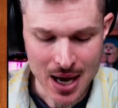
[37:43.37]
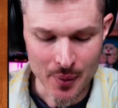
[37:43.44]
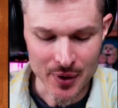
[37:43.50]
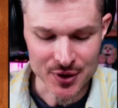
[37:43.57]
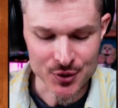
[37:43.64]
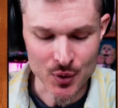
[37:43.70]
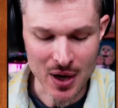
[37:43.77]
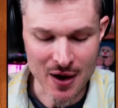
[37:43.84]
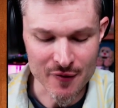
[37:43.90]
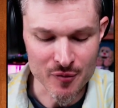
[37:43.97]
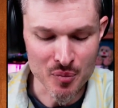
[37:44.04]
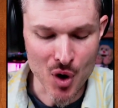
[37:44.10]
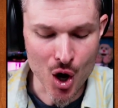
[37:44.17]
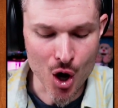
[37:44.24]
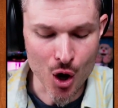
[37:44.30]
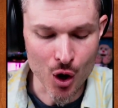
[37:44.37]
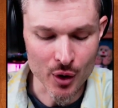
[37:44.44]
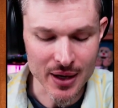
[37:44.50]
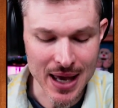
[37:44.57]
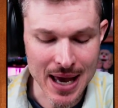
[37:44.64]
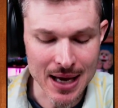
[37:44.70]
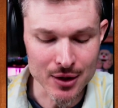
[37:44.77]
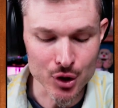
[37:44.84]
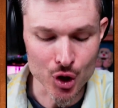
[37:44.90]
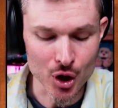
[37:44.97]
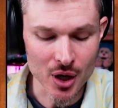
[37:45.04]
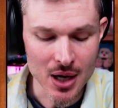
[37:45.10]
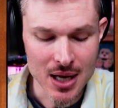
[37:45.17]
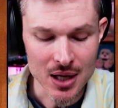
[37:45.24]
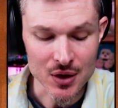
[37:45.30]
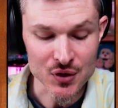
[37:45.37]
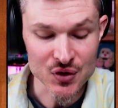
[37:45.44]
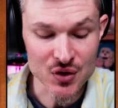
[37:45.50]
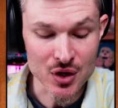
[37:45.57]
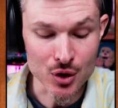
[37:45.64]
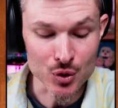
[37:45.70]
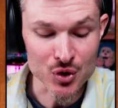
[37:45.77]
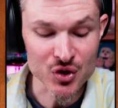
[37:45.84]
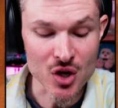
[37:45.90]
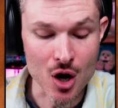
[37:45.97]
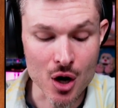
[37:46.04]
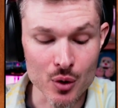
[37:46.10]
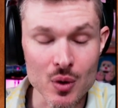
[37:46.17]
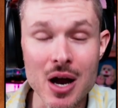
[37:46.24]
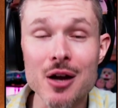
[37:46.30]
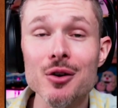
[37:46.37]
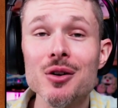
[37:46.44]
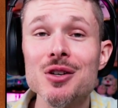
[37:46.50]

We also have Paul Kantner, a singer-songwriter,